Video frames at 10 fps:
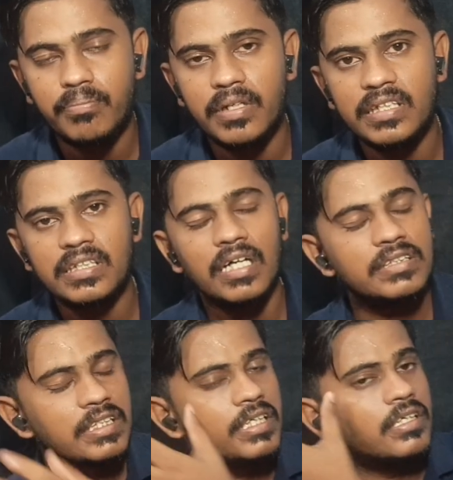Please
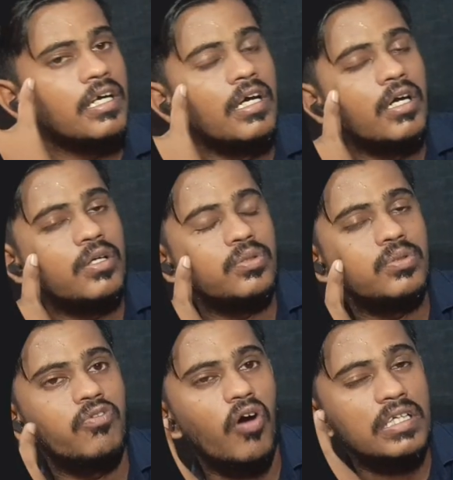consider to
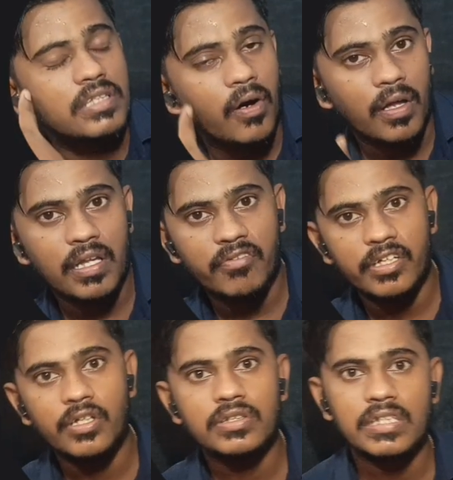watch all the
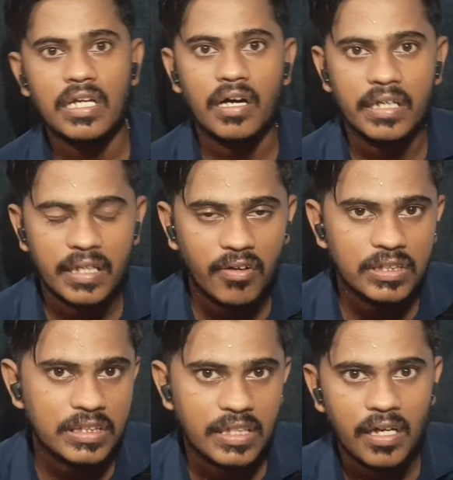videos in our
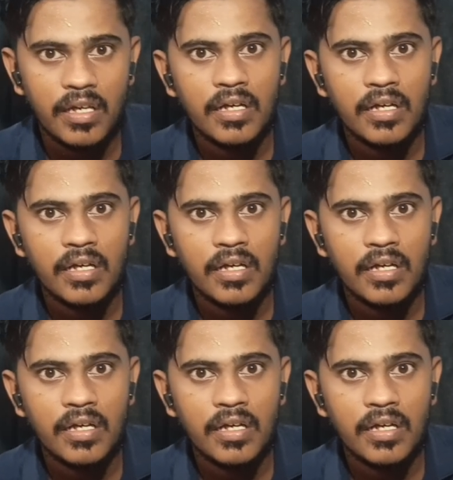channel.